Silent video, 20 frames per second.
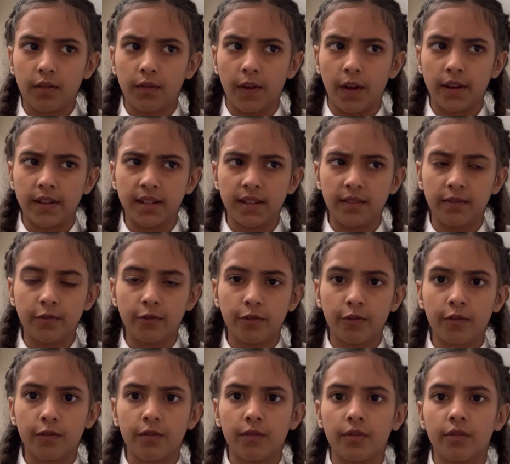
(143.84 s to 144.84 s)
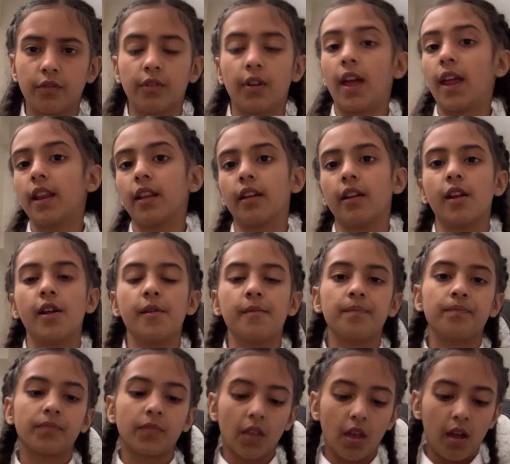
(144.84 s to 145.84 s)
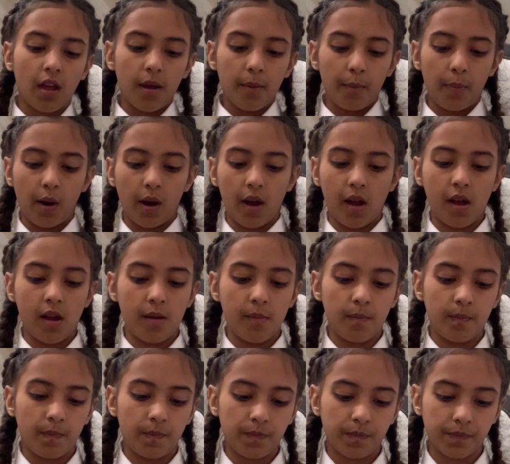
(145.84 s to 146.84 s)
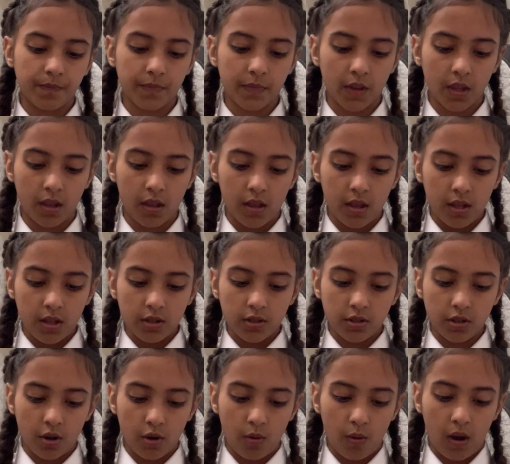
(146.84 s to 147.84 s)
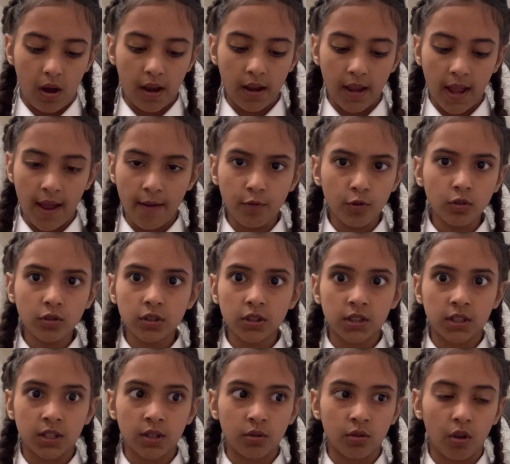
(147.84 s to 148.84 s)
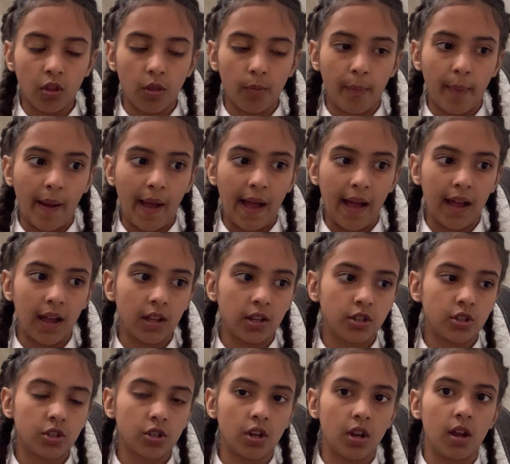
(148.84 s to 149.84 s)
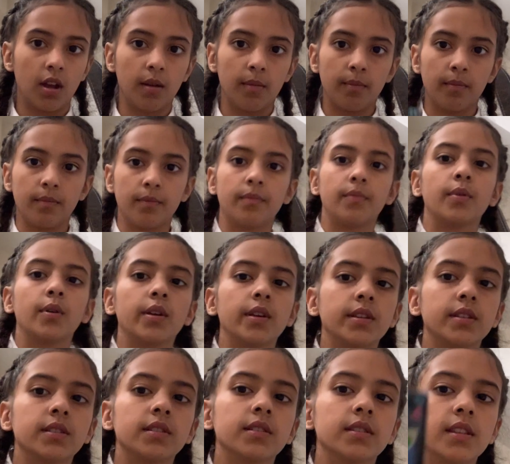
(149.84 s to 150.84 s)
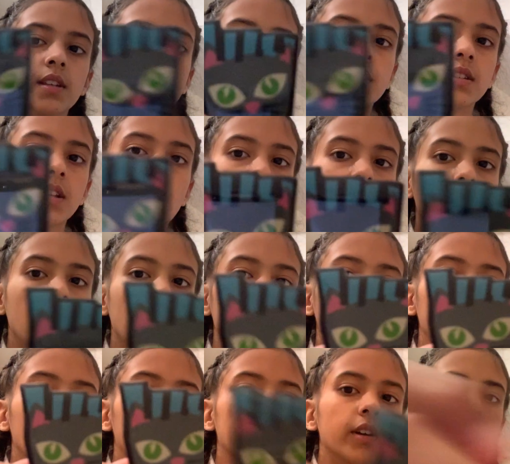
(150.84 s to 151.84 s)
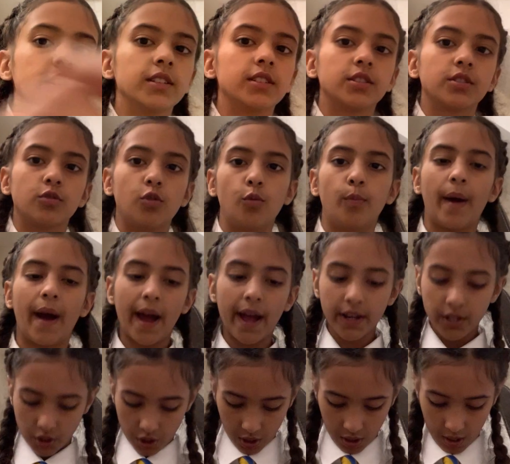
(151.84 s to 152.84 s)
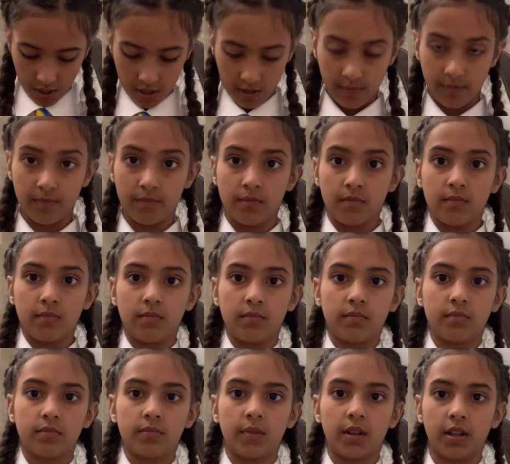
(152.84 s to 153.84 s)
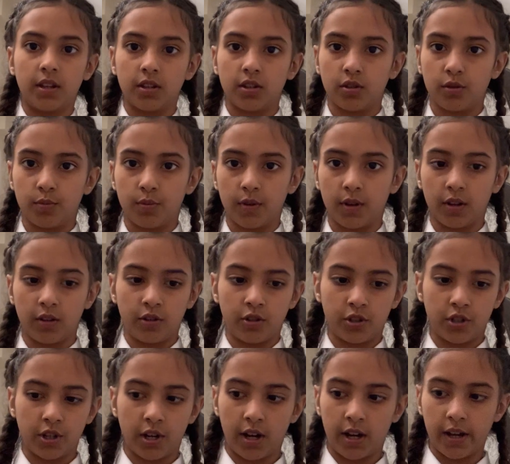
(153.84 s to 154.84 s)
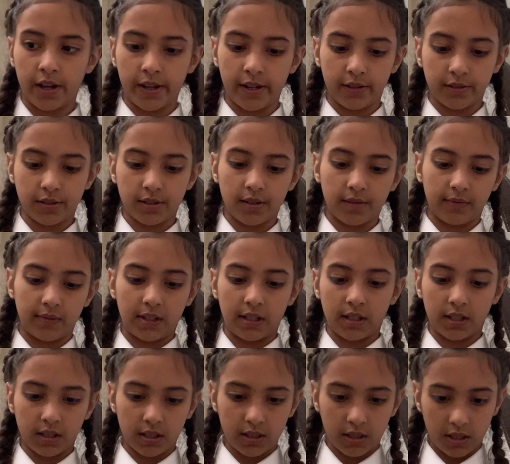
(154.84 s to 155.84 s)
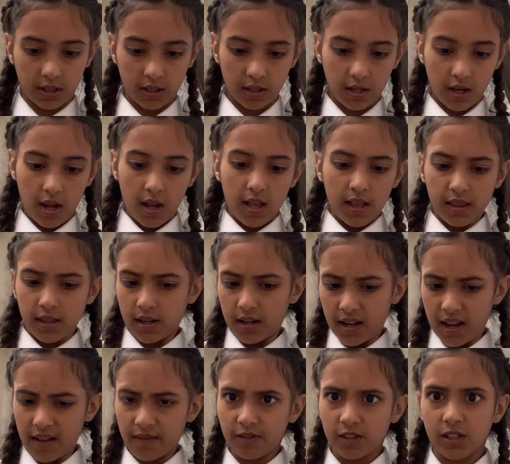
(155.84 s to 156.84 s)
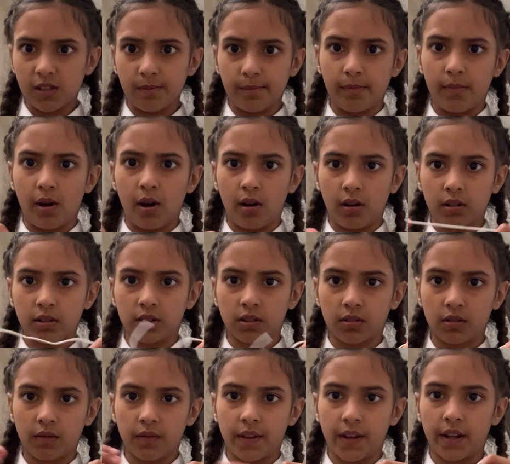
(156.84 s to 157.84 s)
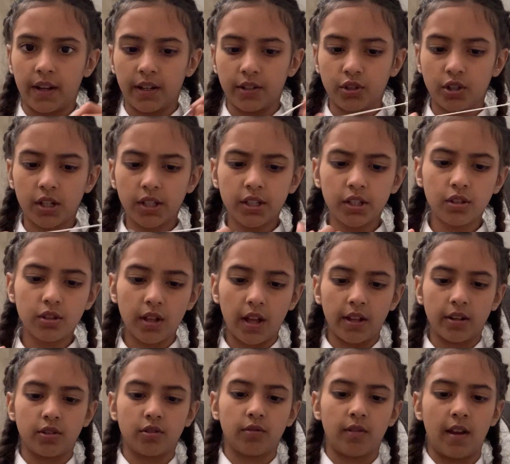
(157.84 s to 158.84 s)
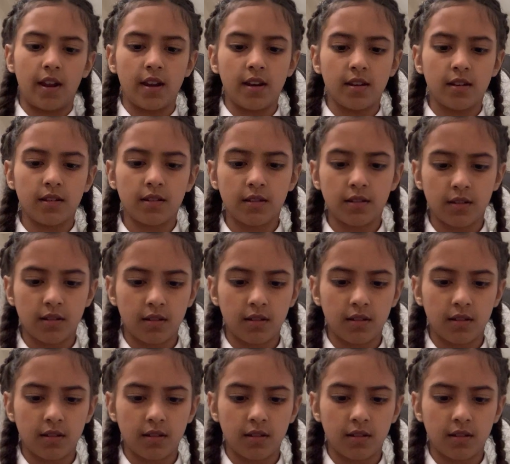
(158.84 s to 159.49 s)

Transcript: 13th. I don't know. But um, so I everyone's still got the badge, um, but it's this walking to school badge, um, and you put on your tie or something. Then I have this mask thing. I tried to do that trend